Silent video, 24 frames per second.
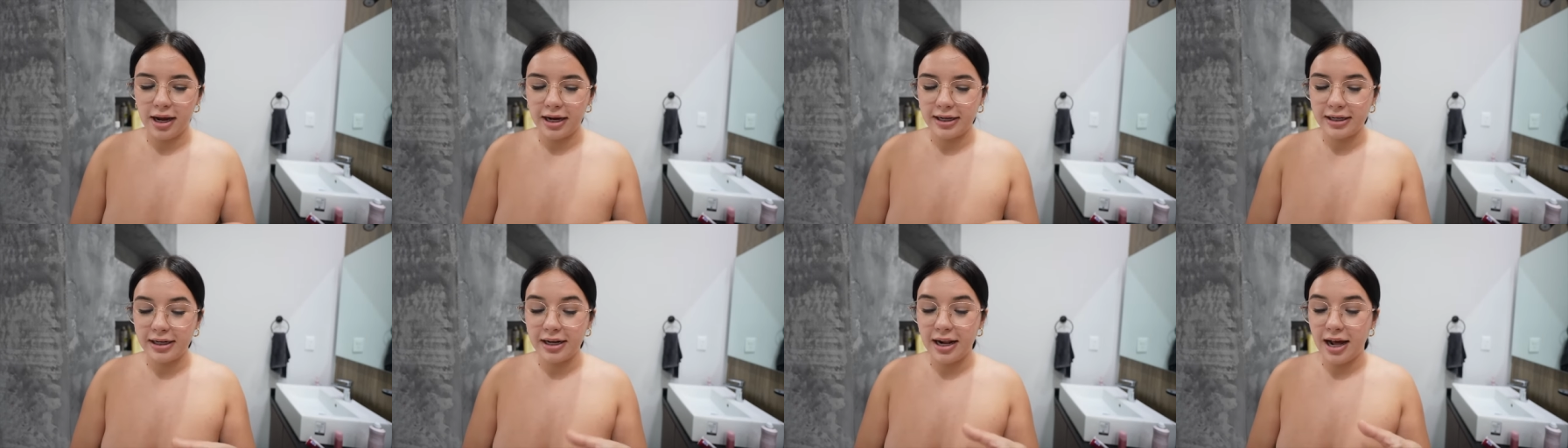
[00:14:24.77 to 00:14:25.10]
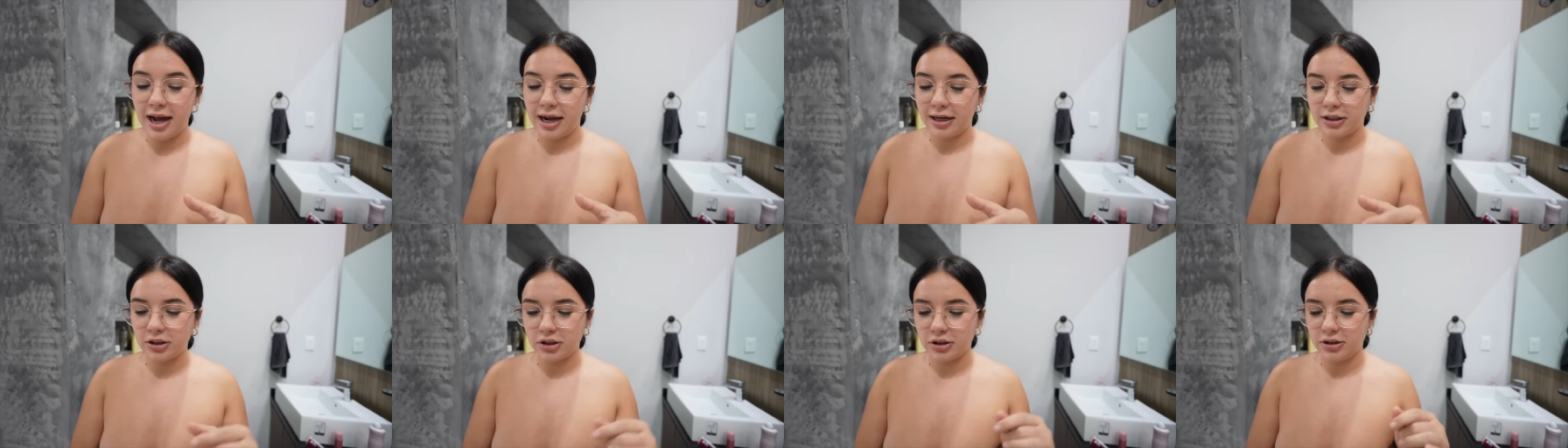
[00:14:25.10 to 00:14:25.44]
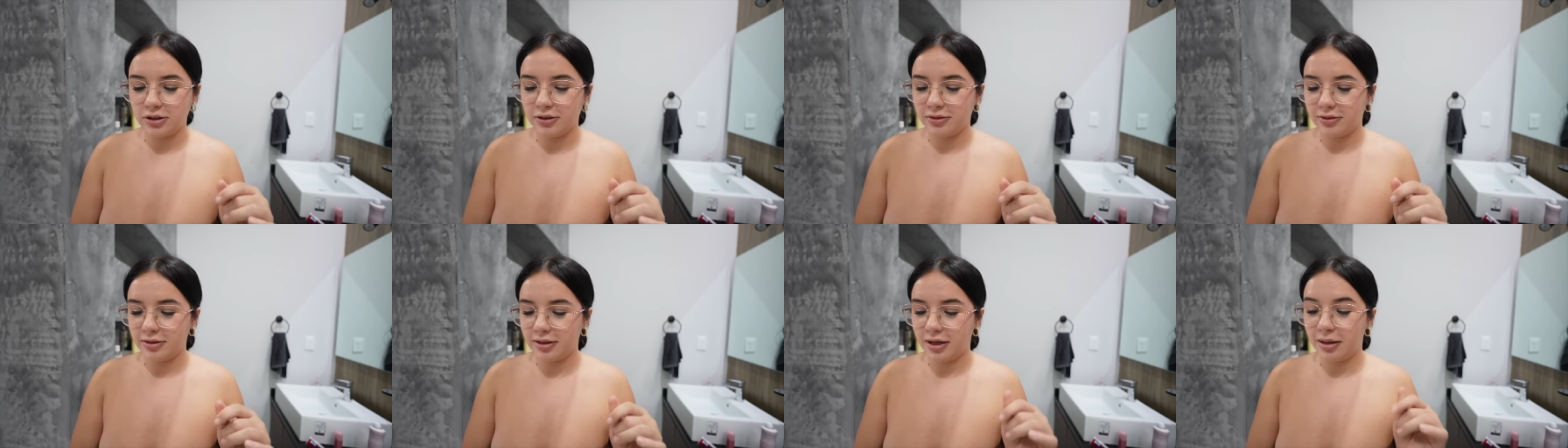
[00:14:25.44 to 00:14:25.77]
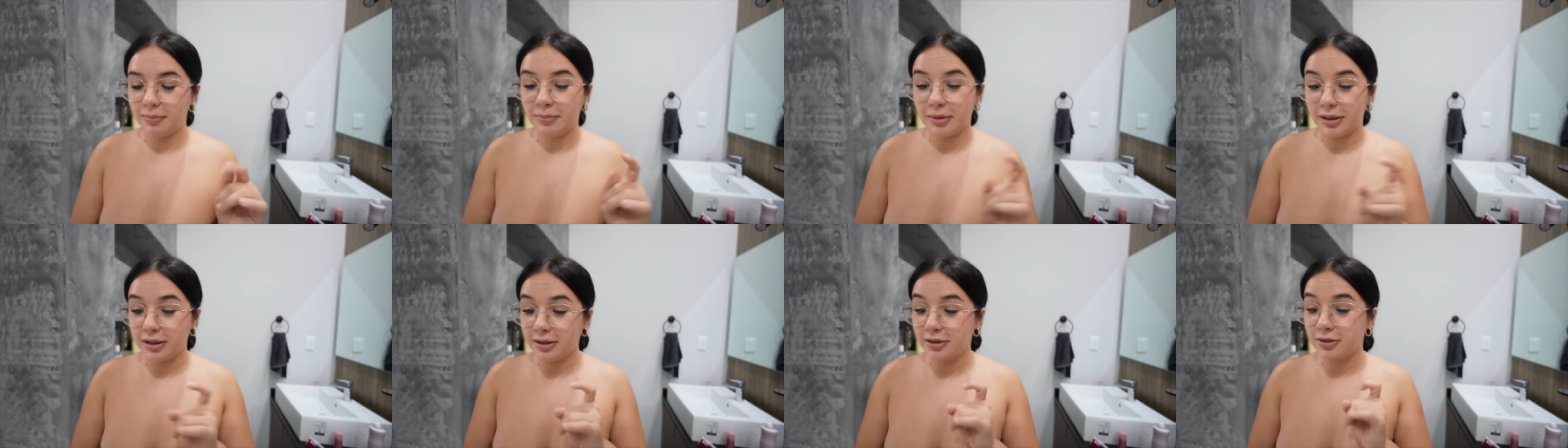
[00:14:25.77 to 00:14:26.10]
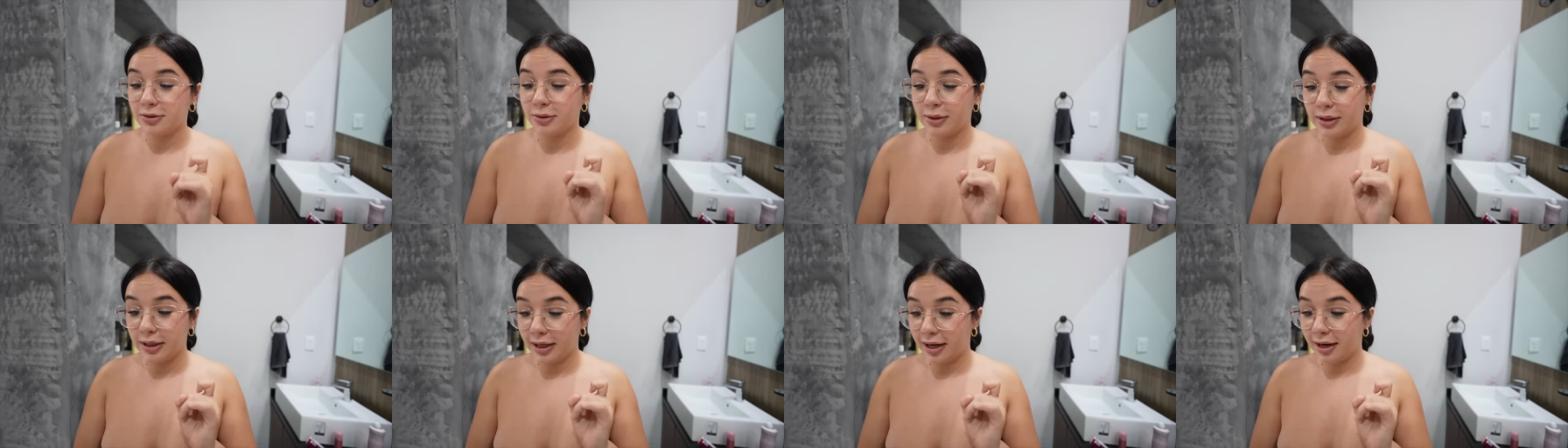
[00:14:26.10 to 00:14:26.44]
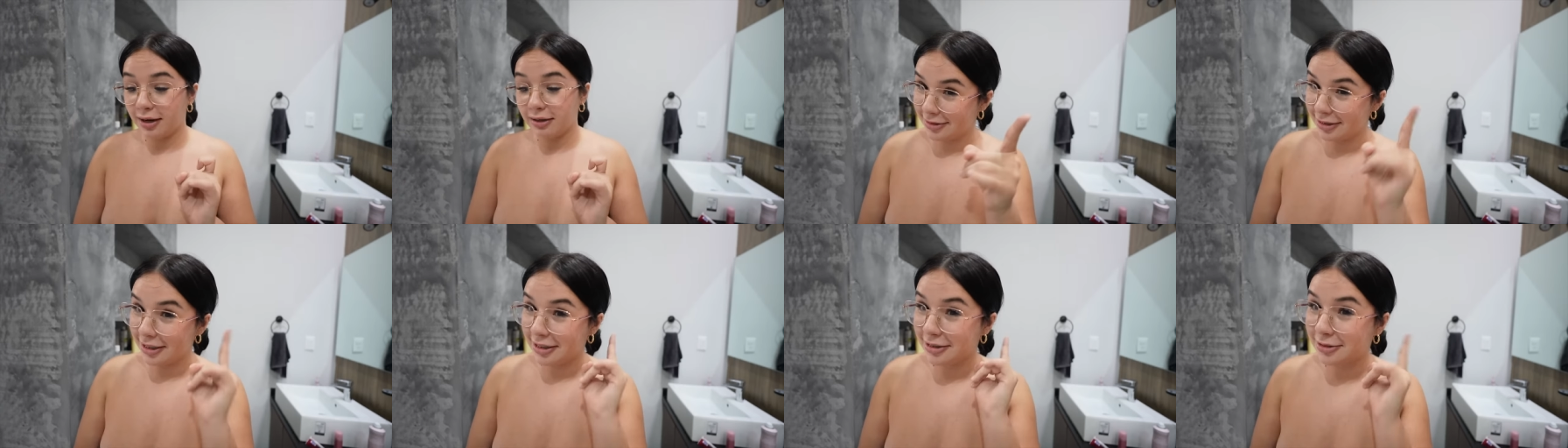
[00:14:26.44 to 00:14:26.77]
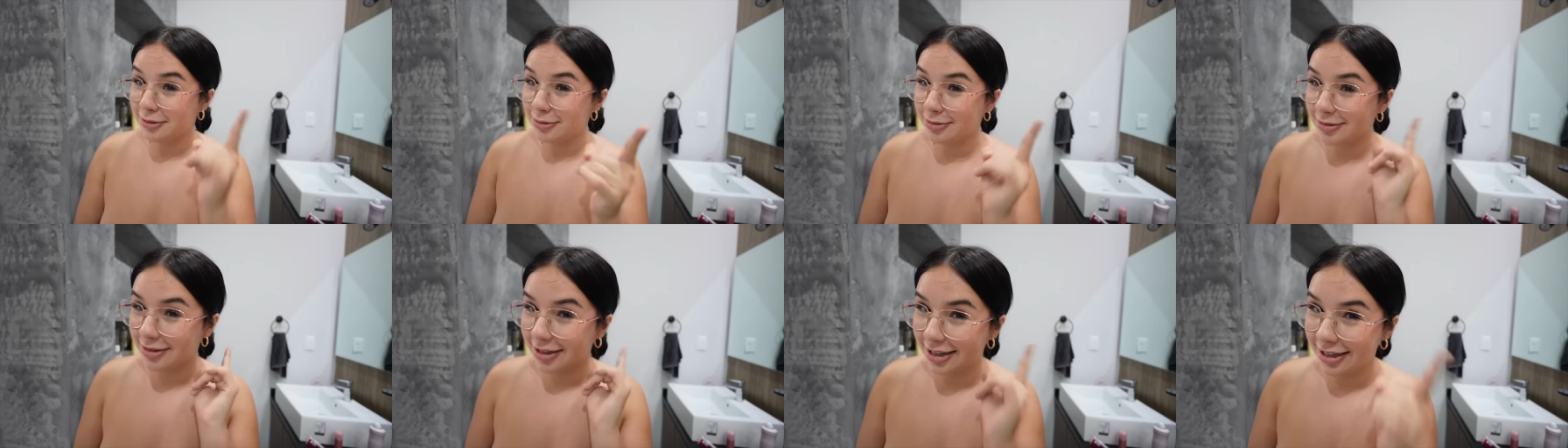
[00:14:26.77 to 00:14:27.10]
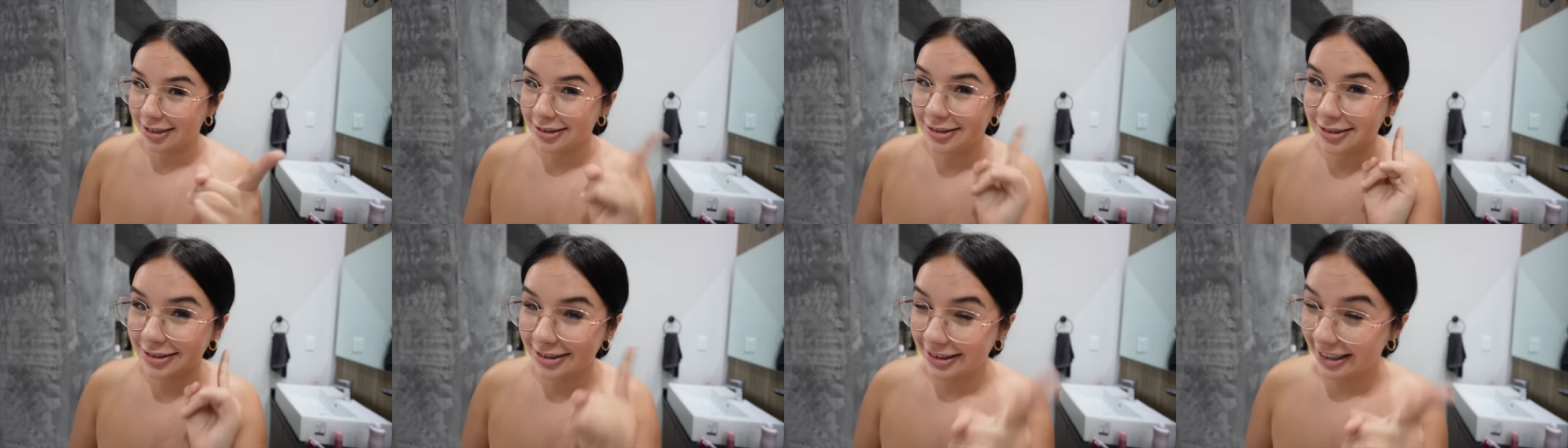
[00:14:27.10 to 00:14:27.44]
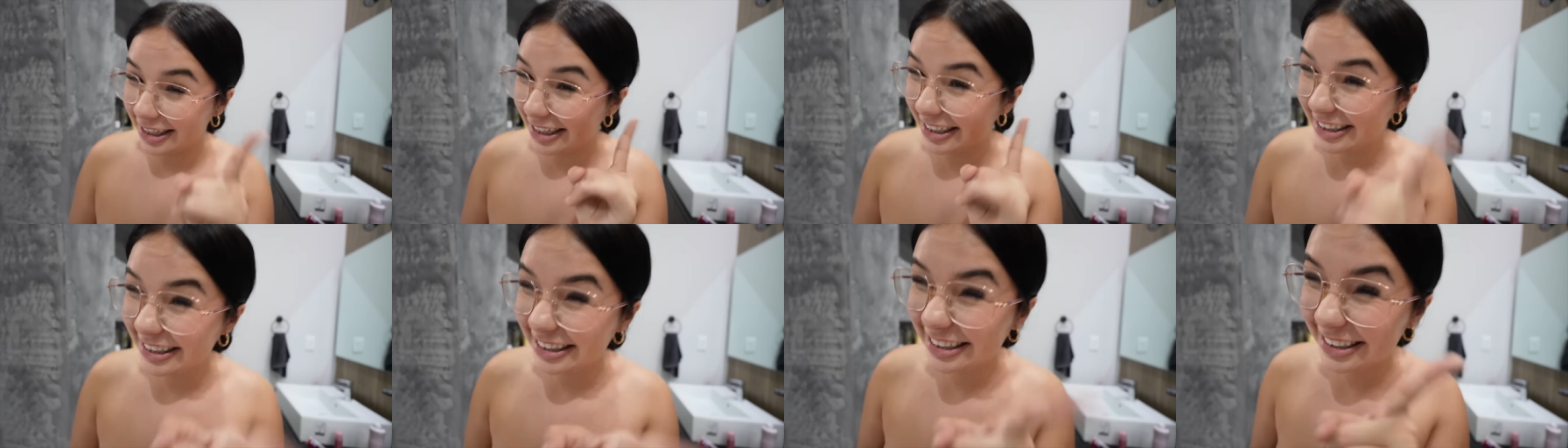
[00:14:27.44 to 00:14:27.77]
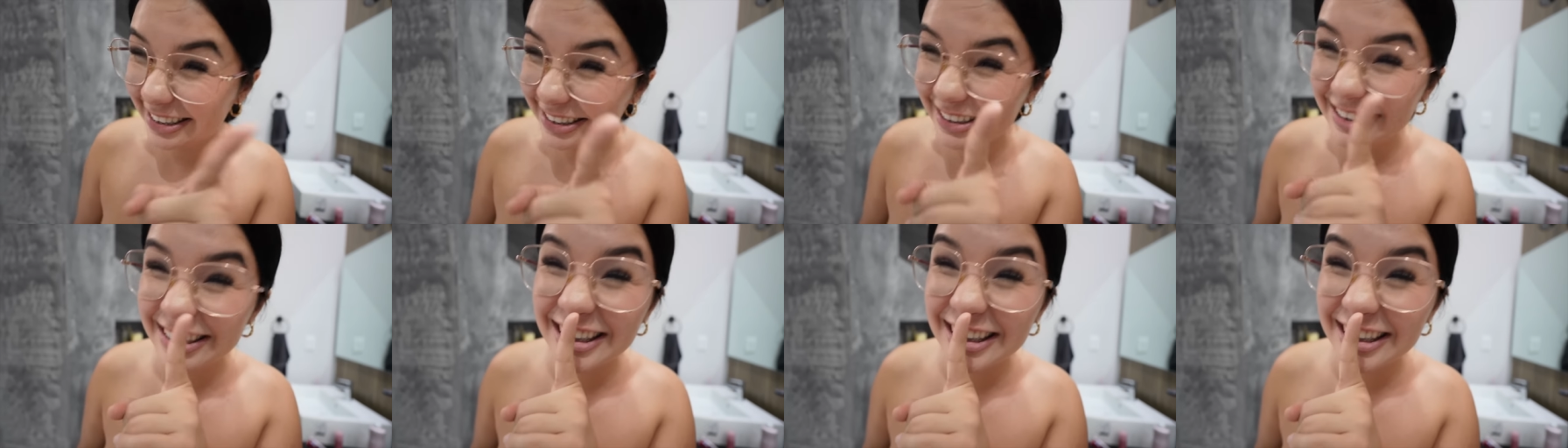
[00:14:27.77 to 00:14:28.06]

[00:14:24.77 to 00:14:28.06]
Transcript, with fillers: I need to actually do it. I'm gonna do it now. Stay tuned, guys. Stay tuned.